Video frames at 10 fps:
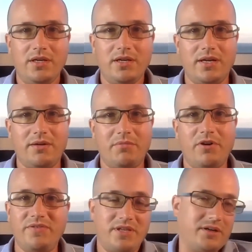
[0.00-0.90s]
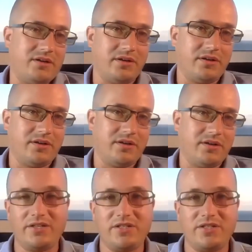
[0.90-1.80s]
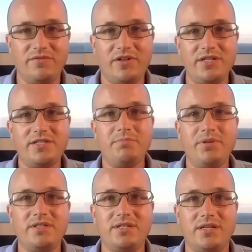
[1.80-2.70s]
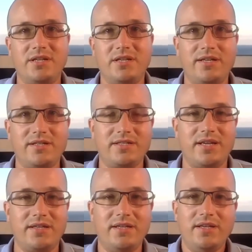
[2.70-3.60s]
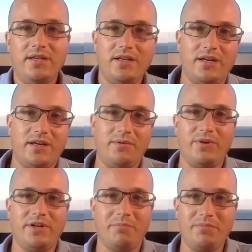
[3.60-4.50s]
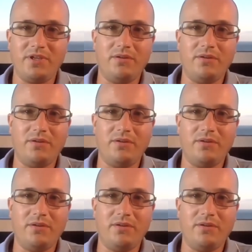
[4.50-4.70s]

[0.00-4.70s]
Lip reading: Obviously, I can't give financial advice, but as I said, when I'm